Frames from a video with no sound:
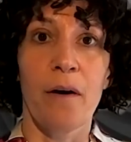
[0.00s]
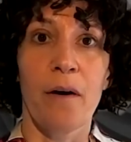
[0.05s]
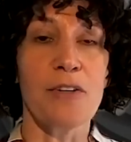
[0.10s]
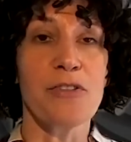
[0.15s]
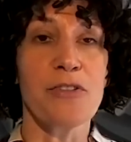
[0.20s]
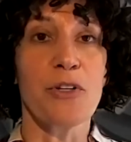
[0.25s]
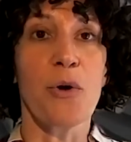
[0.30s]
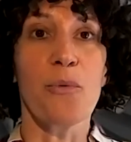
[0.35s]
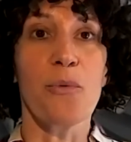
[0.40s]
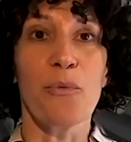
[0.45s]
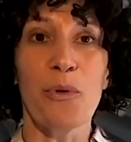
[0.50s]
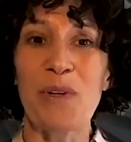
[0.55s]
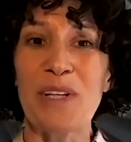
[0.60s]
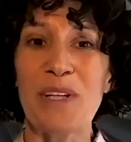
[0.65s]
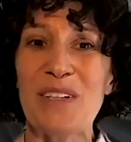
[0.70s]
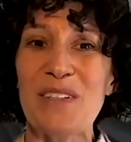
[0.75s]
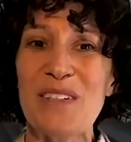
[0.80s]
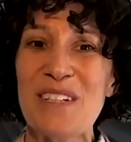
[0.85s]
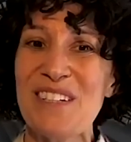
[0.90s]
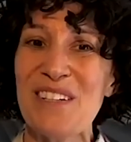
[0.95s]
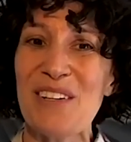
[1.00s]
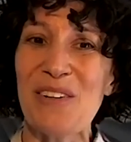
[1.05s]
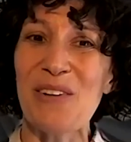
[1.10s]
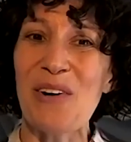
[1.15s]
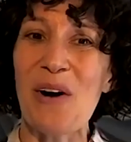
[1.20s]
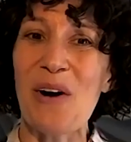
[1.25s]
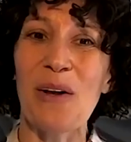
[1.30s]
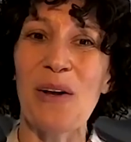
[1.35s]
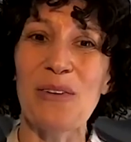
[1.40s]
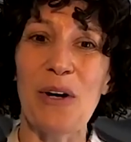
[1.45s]
I don't really
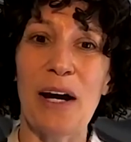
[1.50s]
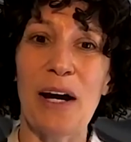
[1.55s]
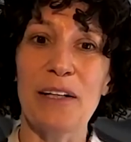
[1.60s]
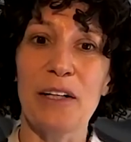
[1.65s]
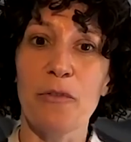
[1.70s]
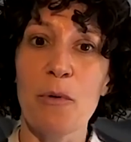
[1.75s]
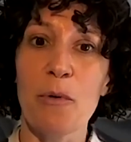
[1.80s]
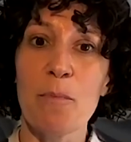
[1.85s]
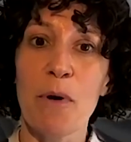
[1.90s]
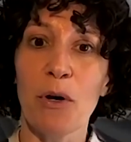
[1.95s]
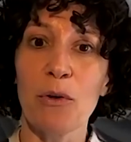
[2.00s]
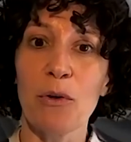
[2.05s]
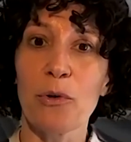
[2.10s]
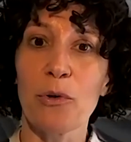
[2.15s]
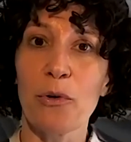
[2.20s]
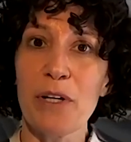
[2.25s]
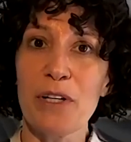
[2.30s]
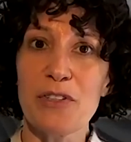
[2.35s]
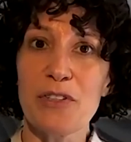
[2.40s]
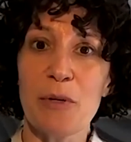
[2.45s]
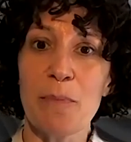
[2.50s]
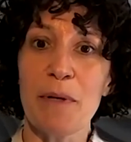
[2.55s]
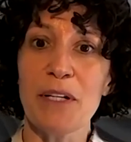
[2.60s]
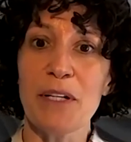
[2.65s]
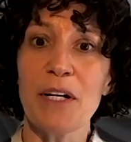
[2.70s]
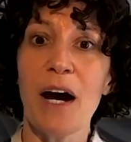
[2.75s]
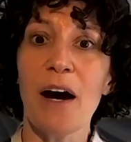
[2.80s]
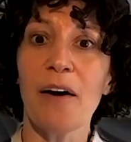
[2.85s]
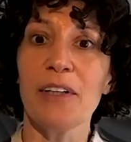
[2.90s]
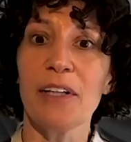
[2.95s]
consider online and remote learning to be
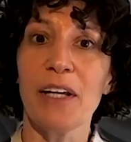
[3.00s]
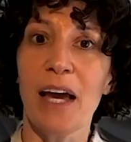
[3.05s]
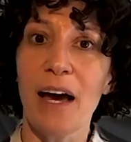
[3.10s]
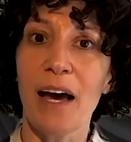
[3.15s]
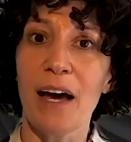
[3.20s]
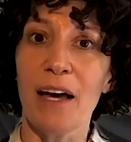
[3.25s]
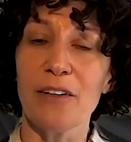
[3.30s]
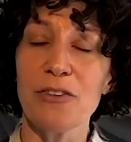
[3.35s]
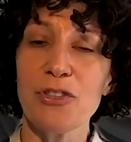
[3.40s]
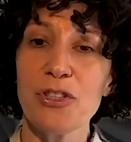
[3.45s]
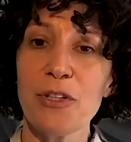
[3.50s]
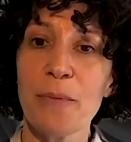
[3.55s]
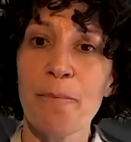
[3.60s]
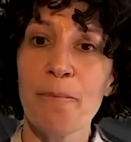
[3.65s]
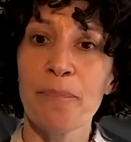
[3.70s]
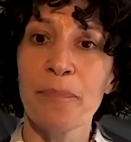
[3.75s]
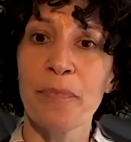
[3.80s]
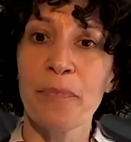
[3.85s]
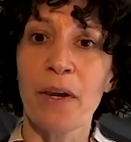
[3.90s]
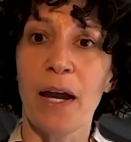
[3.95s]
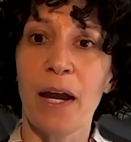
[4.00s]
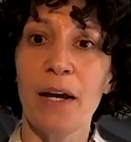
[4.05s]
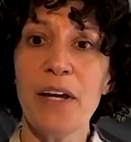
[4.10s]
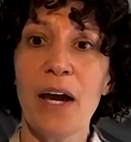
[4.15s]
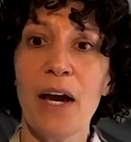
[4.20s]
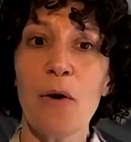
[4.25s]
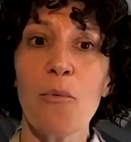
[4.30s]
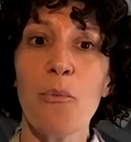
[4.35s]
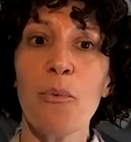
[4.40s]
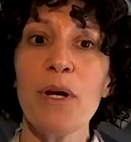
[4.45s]
cutting edge, and
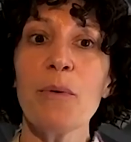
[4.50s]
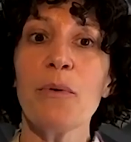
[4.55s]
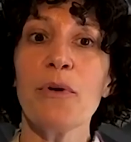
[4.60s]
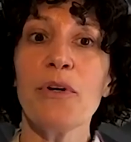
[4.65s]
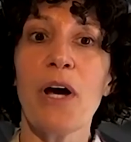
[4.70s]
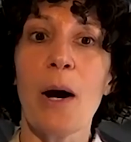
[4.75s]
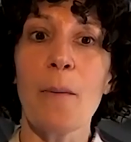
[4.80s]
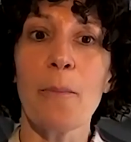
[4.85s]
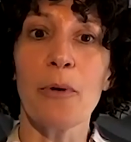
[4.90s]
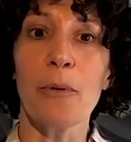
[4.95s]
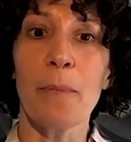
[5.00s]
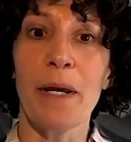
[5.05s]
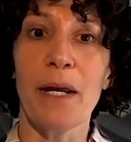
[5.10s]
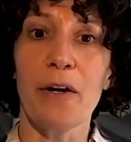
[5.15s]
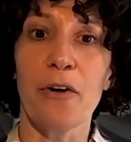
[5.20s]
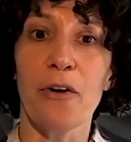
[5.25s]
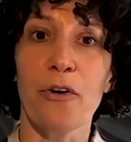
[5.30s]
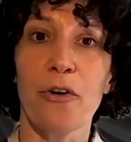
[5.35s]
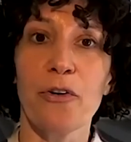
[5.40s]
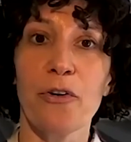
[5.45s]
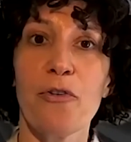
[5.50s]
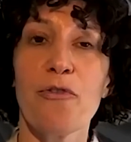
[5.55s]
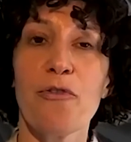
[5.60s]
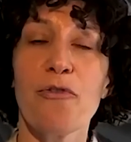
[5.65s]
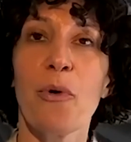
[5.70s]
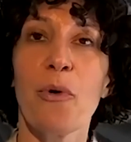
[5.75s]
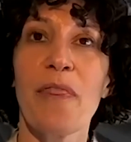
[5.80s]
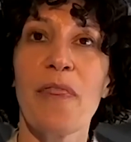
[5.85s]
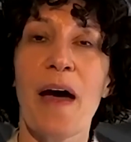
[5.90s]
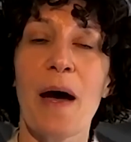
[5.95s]
yet we were not prepared
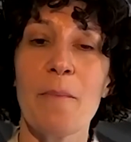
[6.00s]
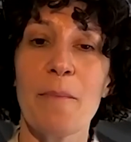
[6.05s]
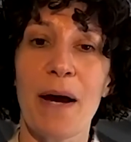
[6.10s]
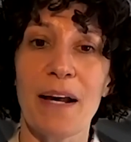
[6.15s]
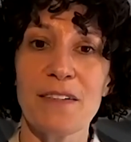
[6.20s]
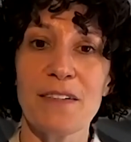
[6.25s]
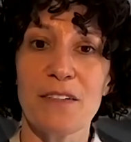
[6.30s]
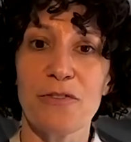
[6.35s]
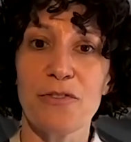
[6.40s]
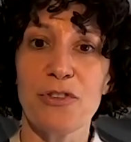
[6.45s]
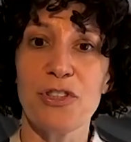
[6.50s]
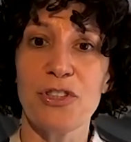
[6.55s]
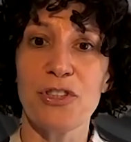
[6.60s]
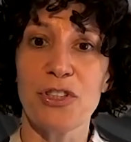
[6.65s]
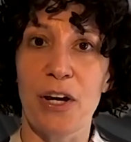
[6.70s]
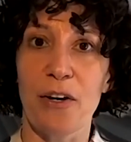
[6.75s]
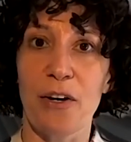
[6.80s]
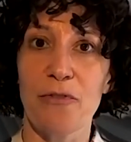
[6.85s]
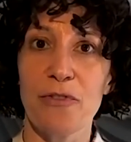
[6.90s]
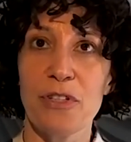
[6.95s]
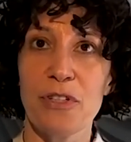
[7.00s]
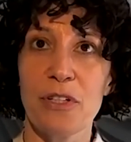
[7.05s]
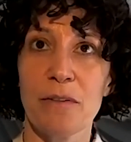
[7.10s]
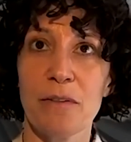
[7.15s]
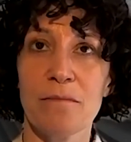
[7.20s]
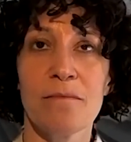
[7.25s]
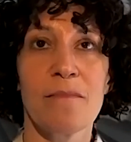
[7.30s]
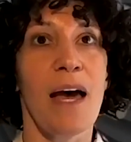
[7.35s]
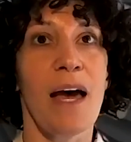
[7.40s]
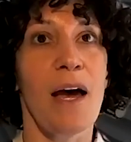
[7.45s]
for that massive shift,
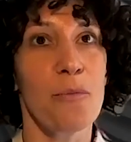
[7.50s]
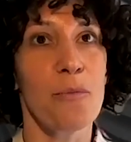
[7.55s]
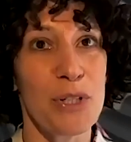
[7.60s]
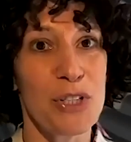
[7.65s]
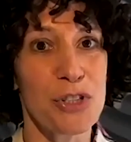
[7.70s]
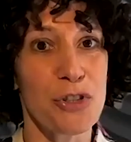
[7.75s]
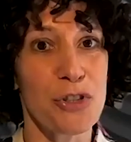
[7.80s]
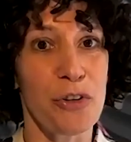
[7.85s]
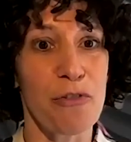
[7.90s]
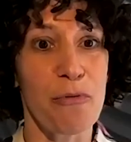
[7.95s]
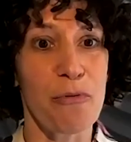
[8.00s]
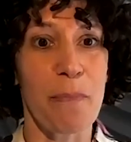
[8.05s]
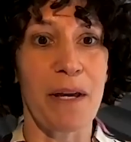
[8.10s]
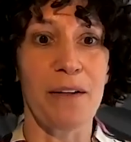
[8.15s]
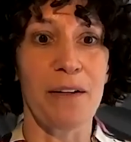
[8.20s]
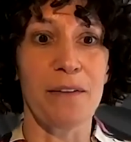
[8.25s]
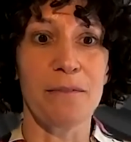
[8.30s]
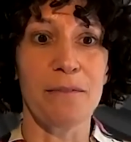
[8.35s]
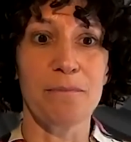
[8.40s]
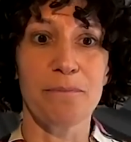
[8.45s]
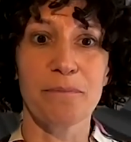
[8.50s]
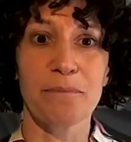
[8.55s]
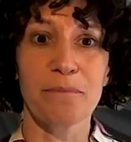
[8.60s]
and we should have been.